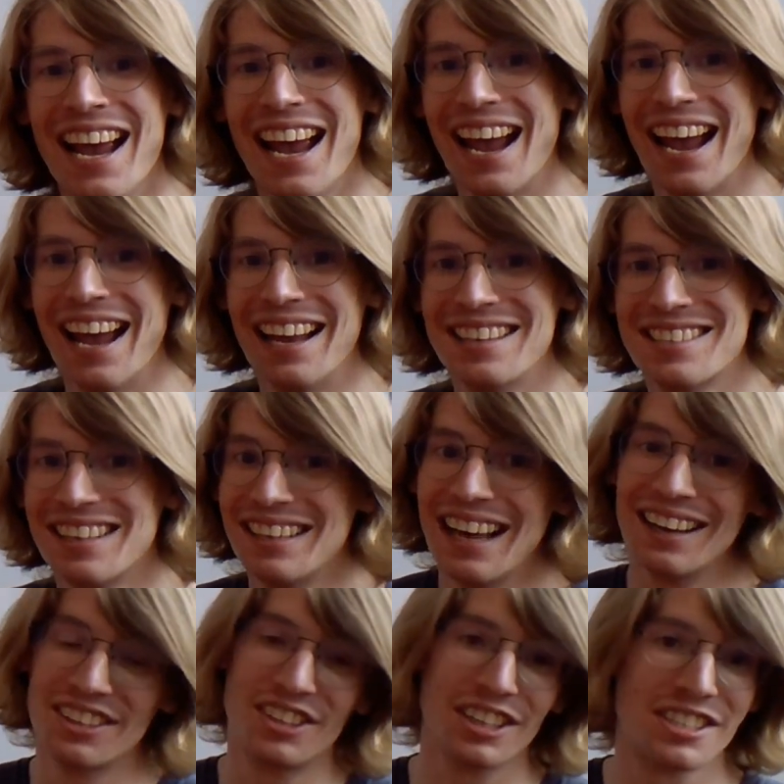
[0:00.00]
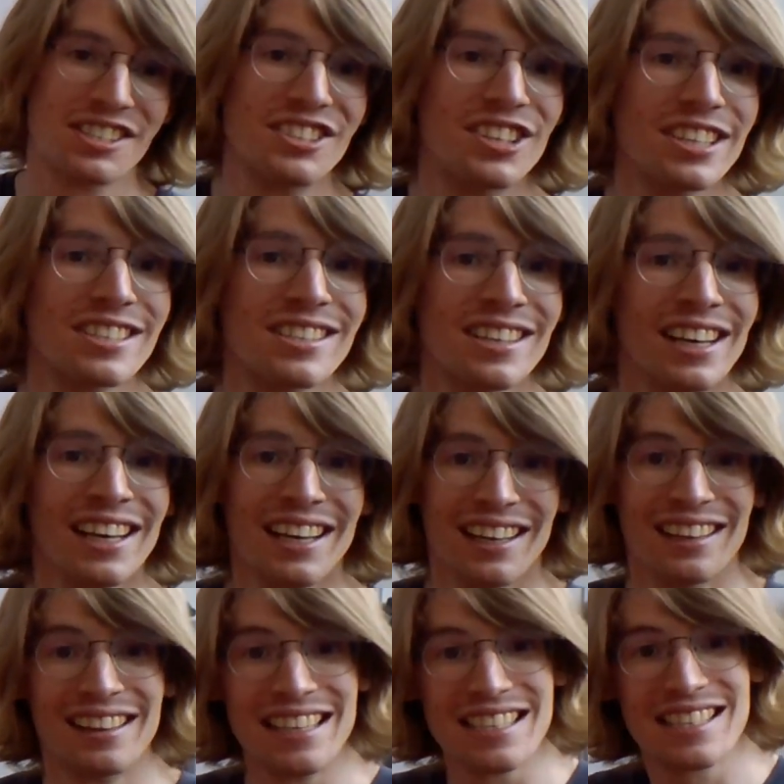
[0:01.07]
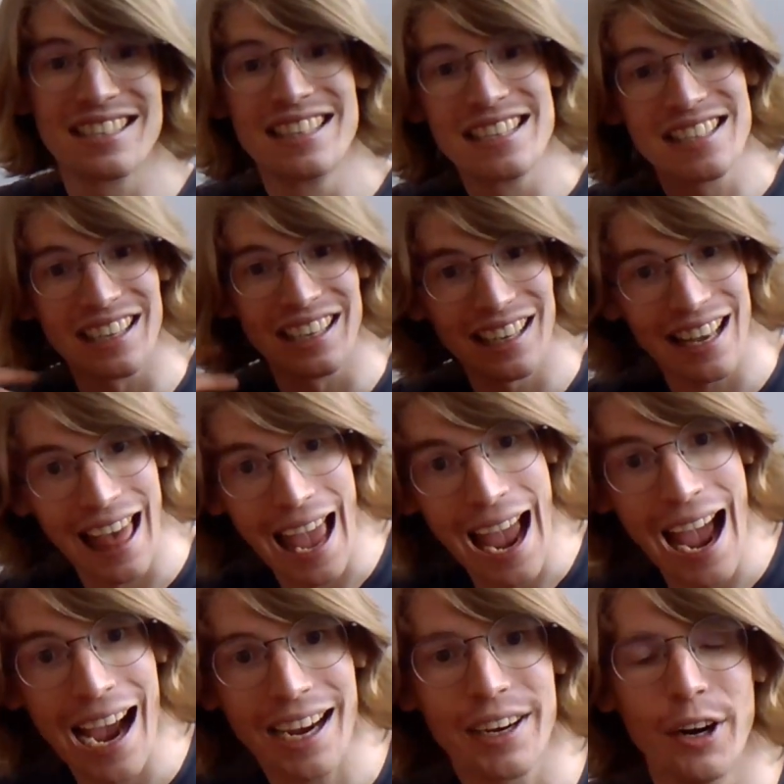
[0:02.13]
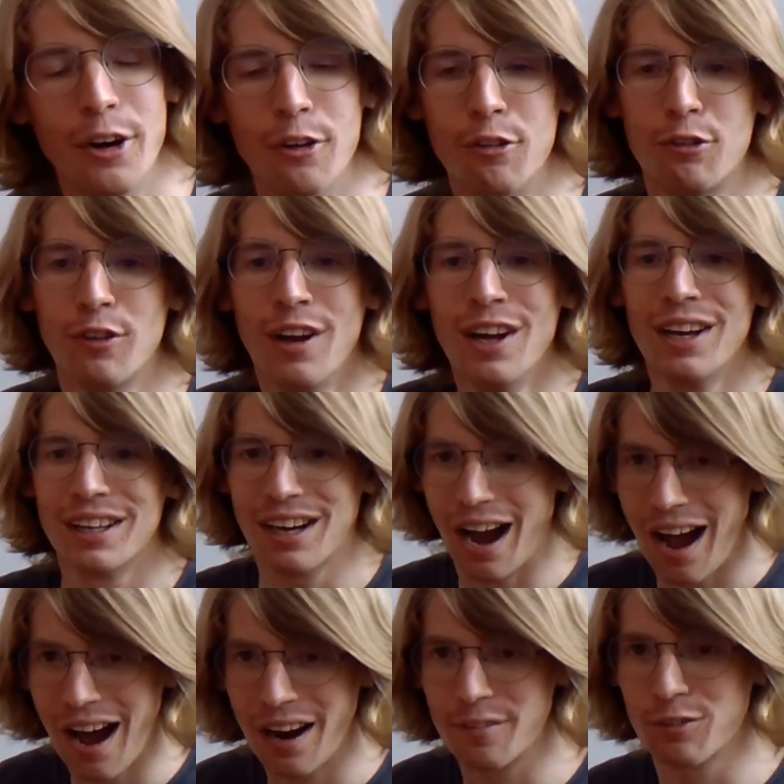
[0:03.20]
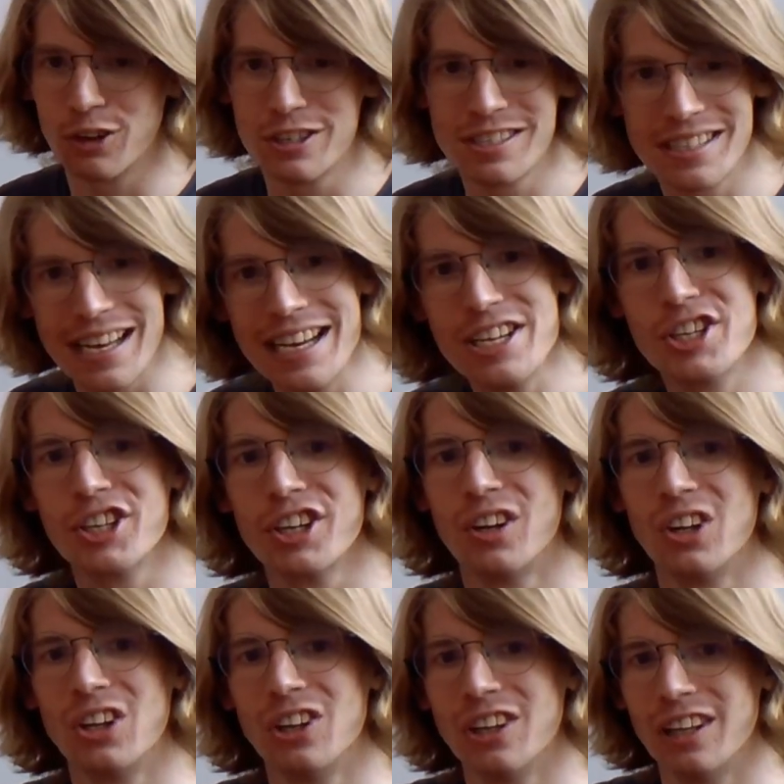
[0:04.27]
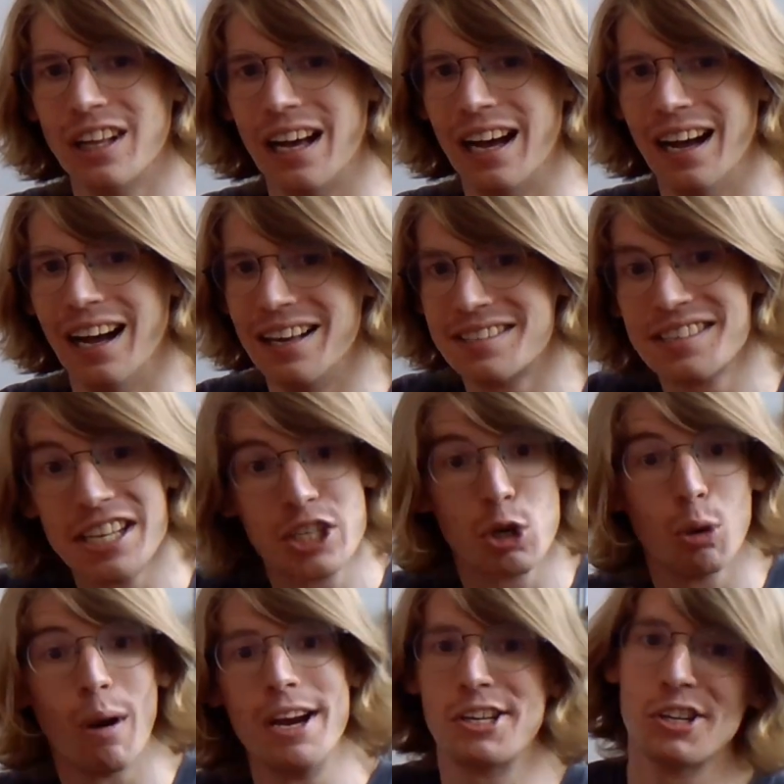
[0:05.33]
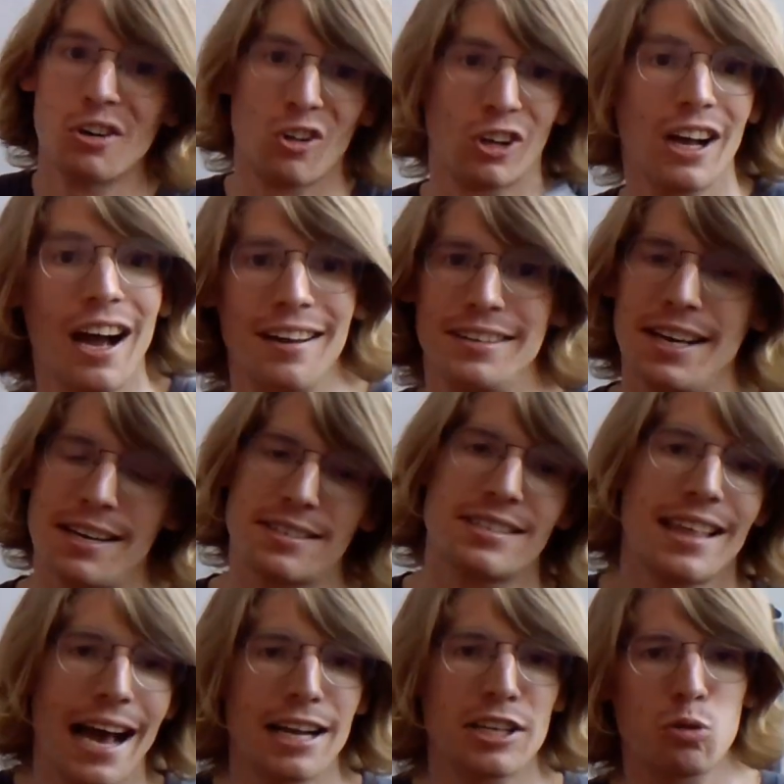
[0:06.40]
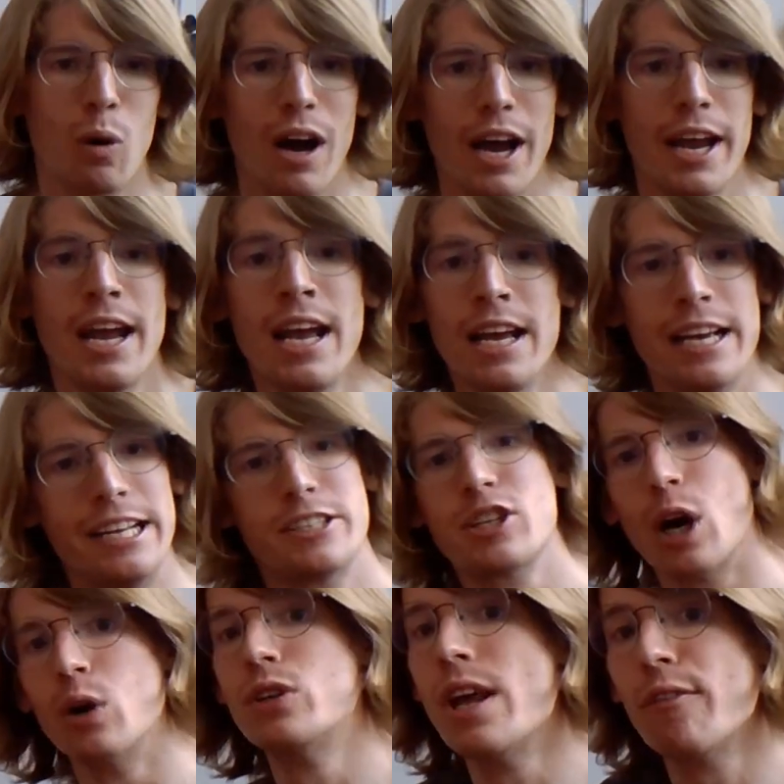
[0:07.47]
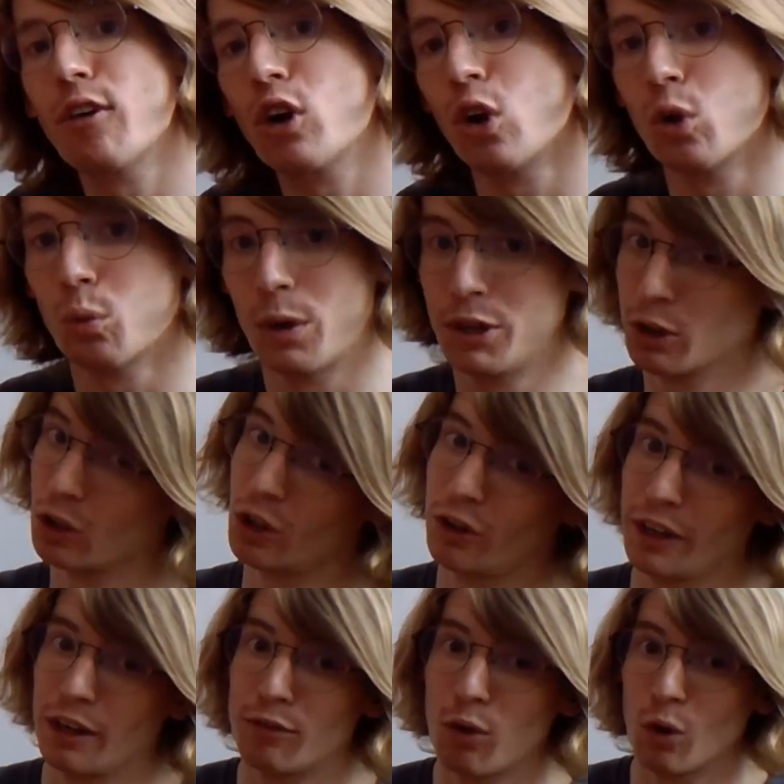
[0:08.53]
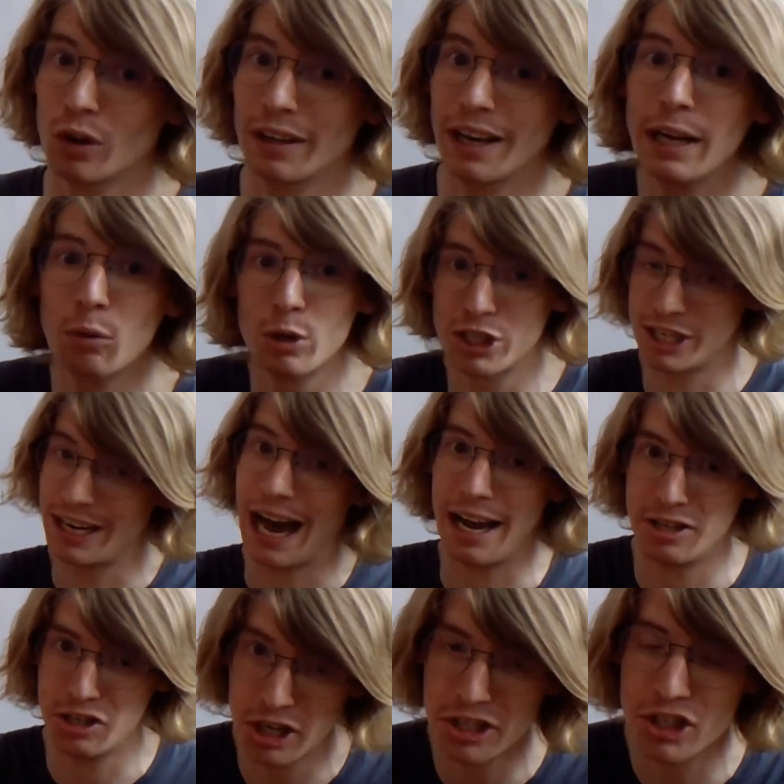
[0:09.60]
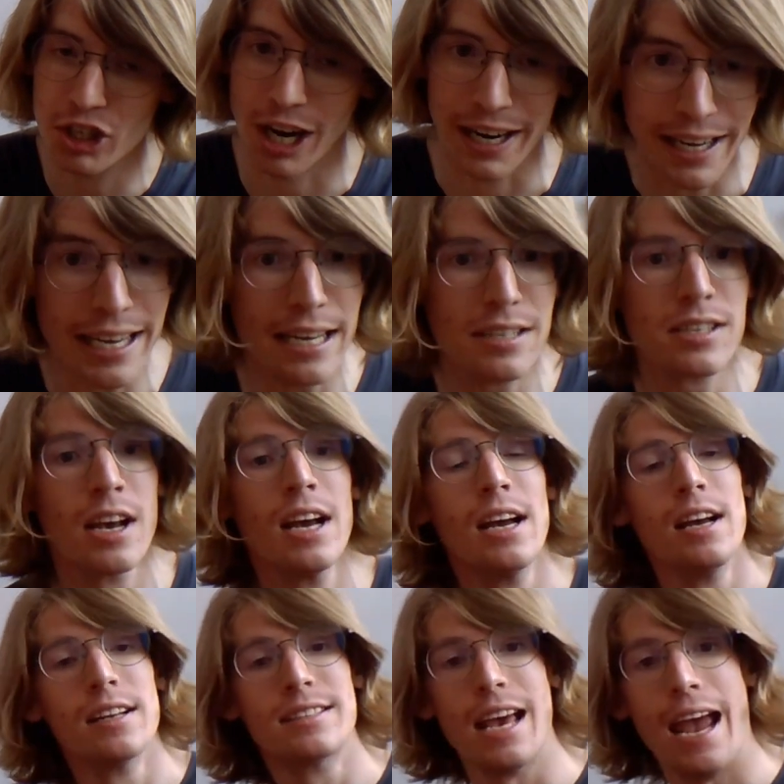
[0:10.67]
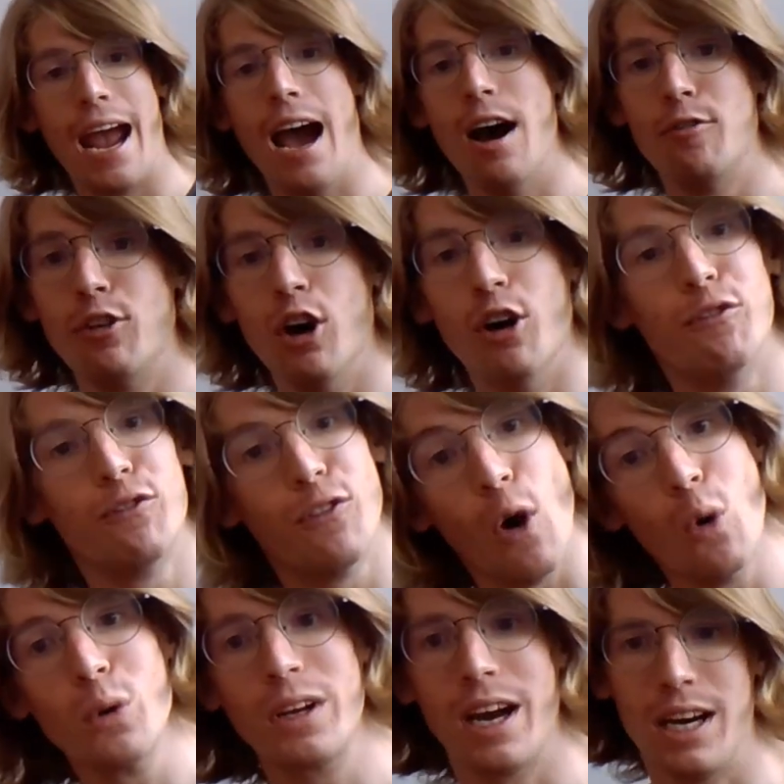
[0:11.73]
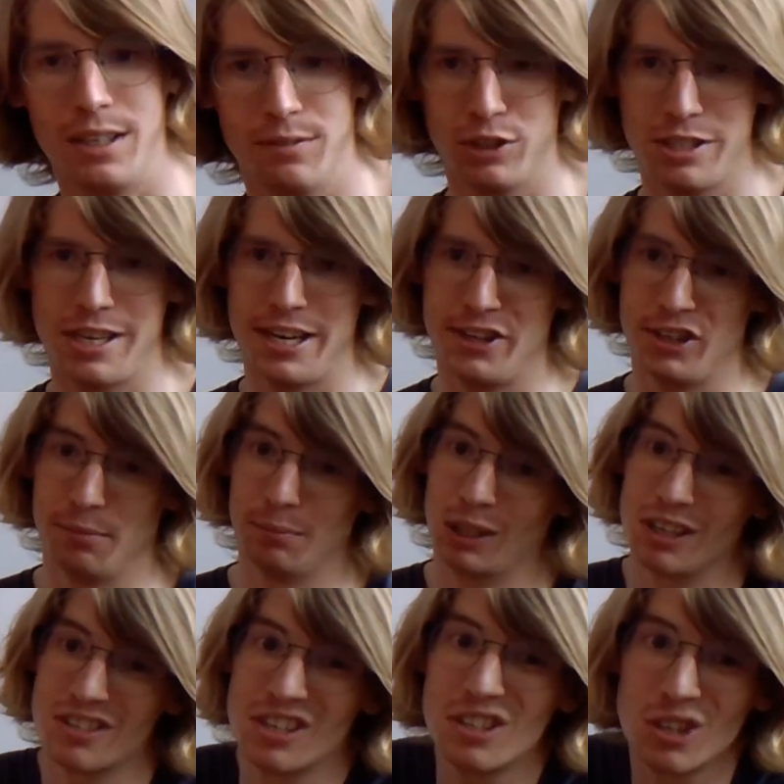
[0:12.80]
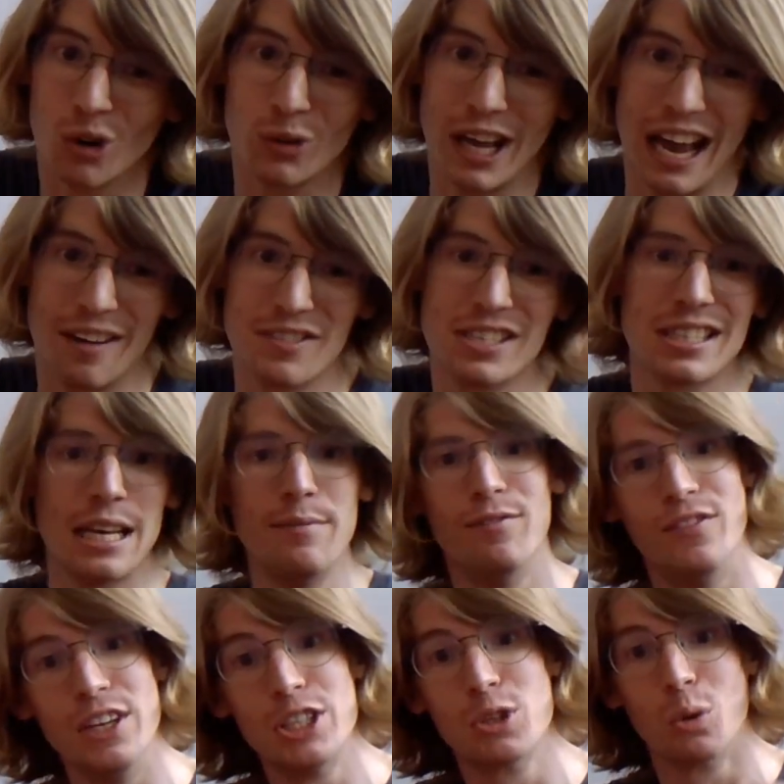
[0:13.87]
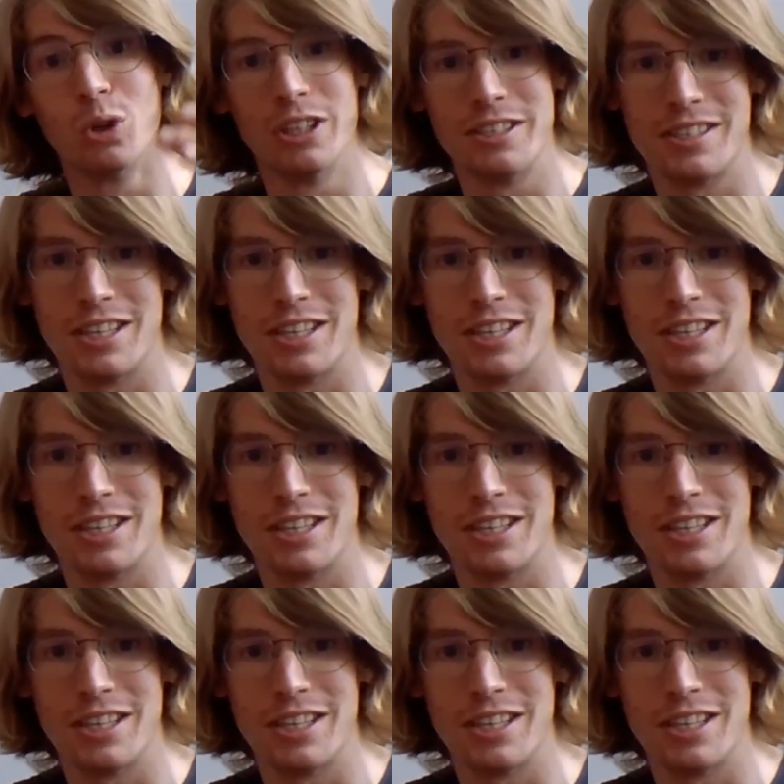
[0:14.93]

and not just this lack of conversational, situational context, that's why it's so difficult when you're learning a foreign language, not just Chinese, to have a phone conversation because you don't have the same visual and